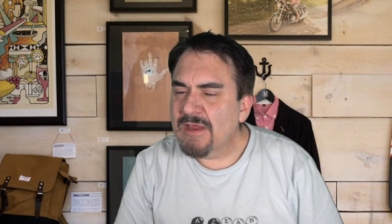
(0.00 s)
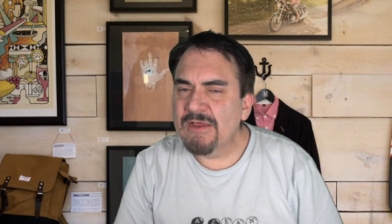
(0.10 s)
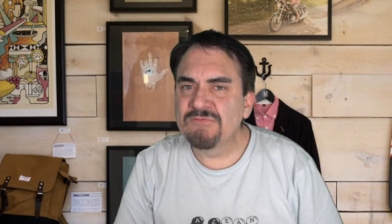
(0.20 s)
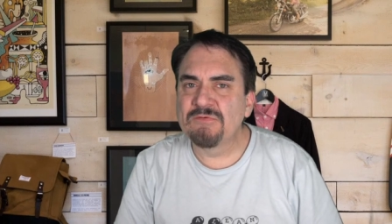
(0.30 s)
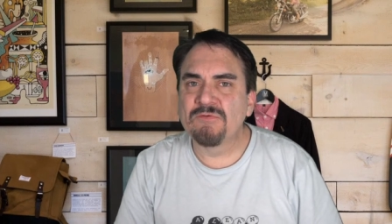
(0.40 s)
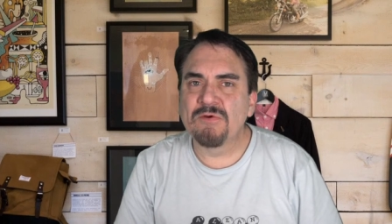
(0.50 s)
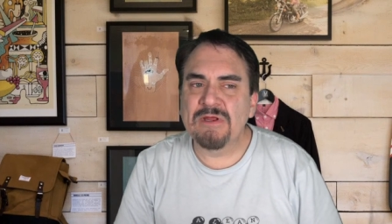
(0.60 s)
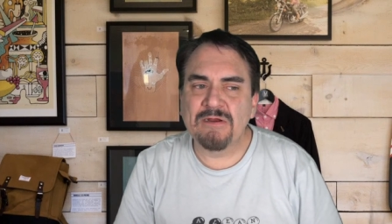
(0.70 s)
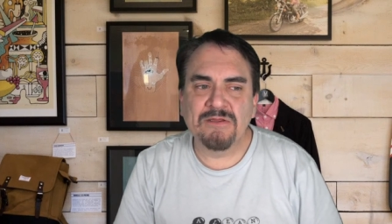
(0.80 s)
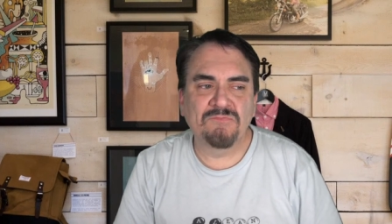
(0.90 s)
I've never
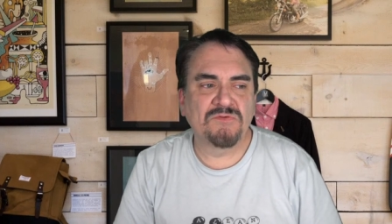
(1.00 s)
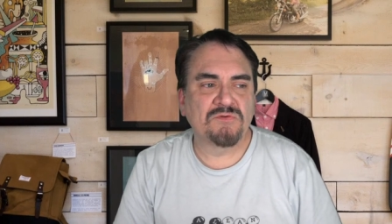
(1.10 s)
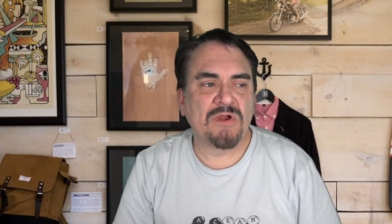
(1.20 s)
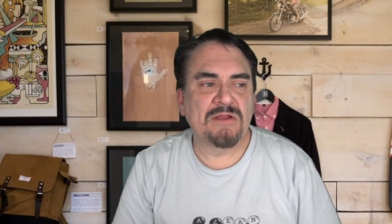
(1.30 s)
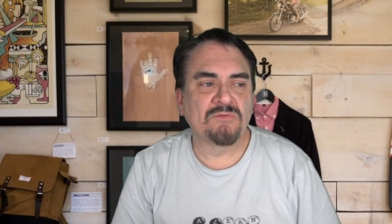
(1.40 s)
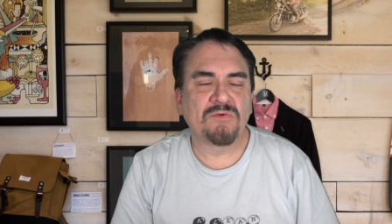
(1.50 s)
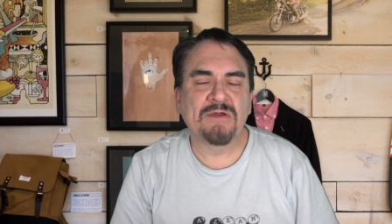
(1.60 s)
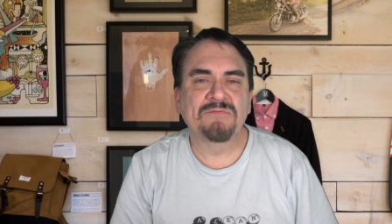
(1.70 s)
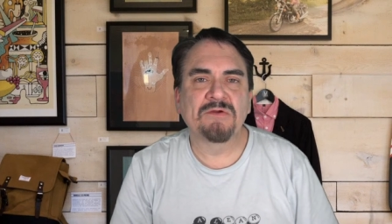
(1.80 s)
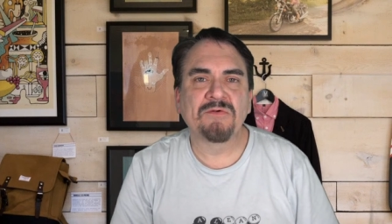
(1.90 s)
run out of inventory.
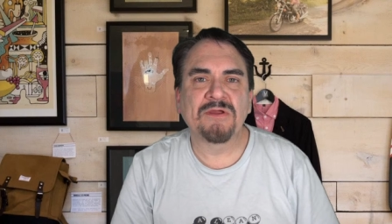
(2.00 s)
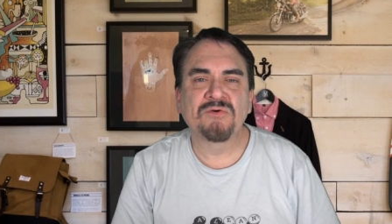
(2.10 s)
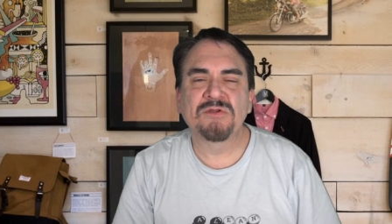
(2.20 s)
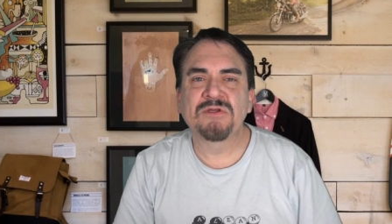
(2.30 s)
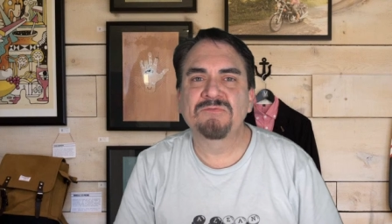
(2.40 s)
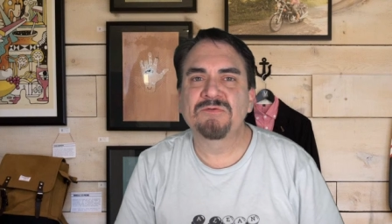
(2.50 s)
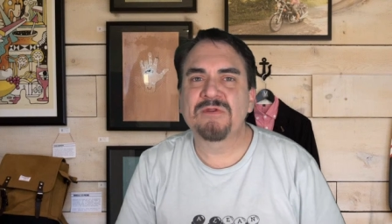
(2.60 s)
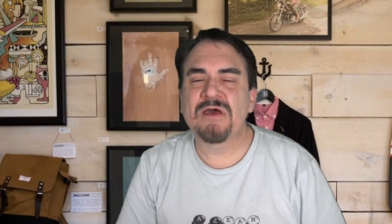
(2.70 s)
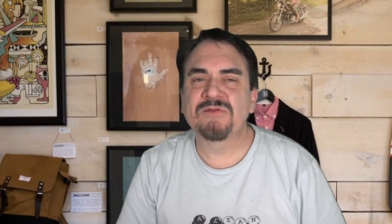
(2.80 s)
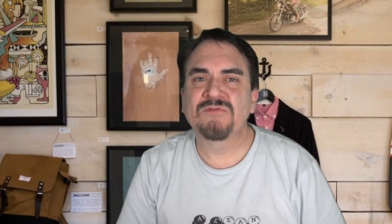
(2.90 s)
I couldn't give you
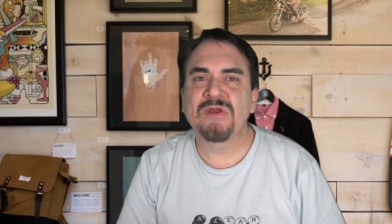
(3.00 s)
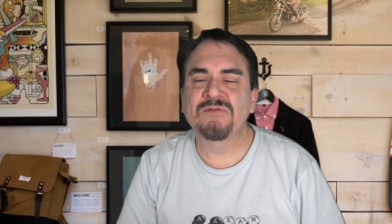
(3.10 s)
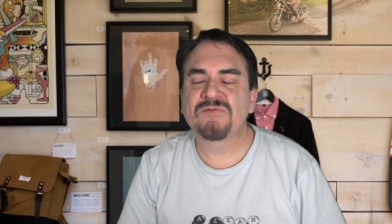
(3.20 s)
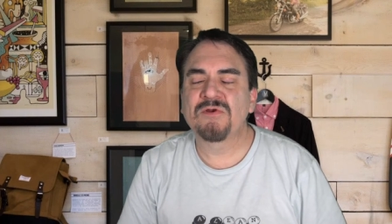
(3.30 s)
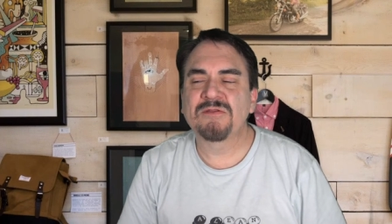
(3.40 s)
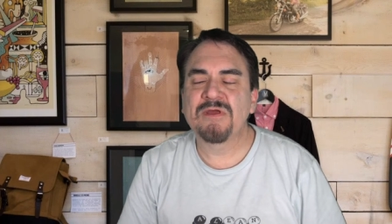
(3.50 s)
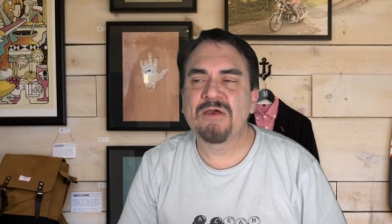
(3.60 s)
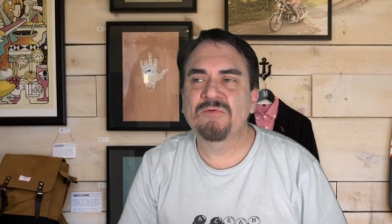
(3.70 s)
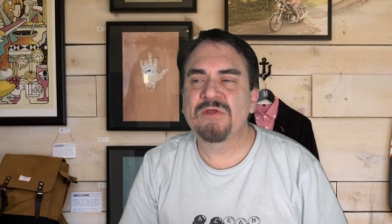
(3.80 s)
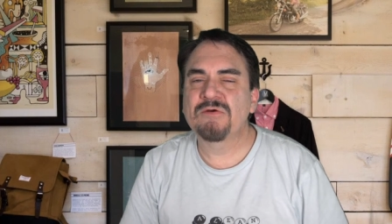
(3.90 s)
an honest answer on
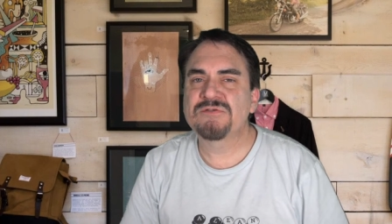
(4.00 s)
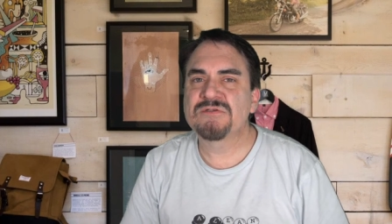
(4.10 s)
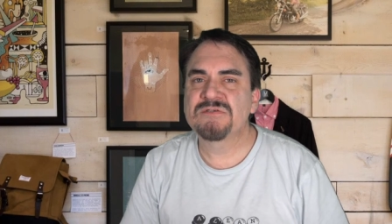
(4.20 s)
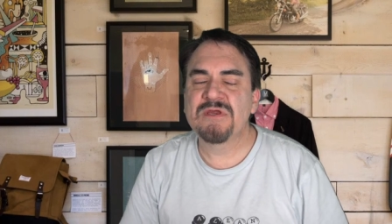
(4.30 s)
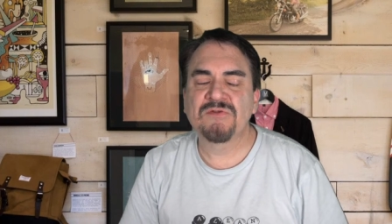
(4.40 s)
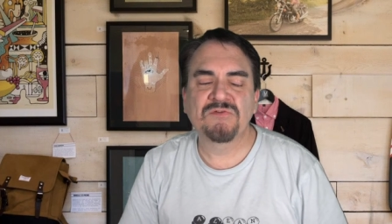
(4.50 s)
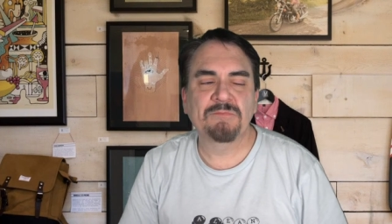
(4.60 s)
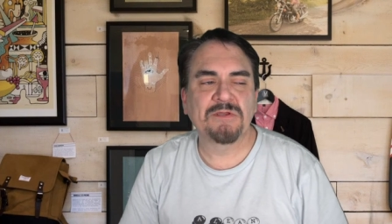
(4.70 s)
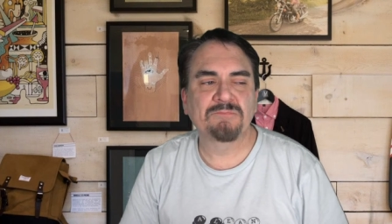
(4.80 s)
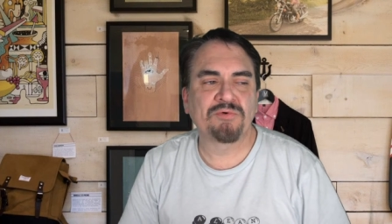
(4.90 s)
that without just
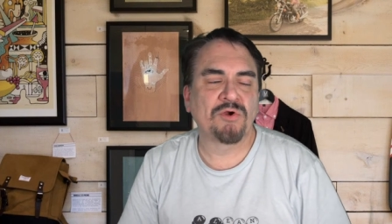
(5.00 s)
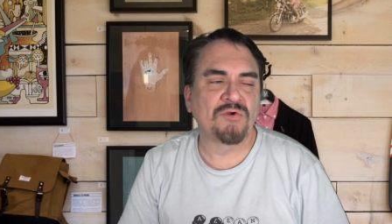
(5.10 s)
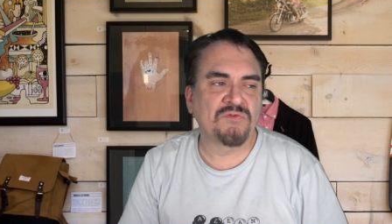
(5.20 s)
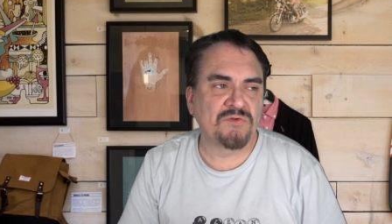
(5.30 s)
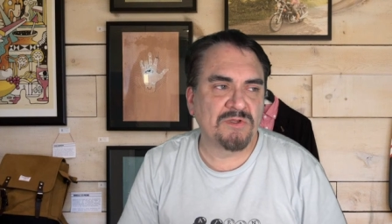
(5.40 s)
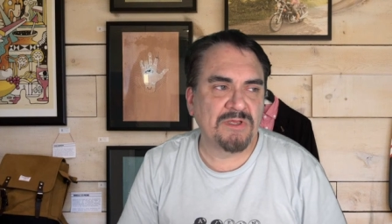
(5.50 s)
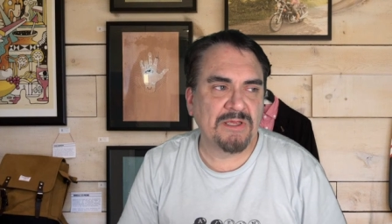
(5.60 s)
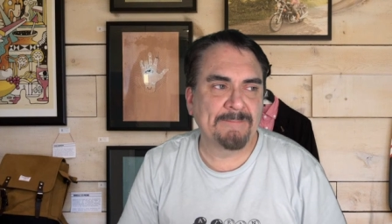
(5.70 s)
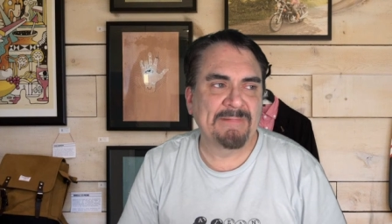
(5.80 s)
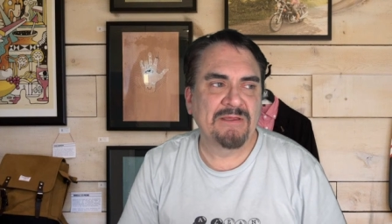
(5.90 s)
guesstimating.
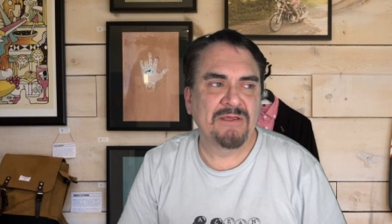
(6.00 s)
Personally,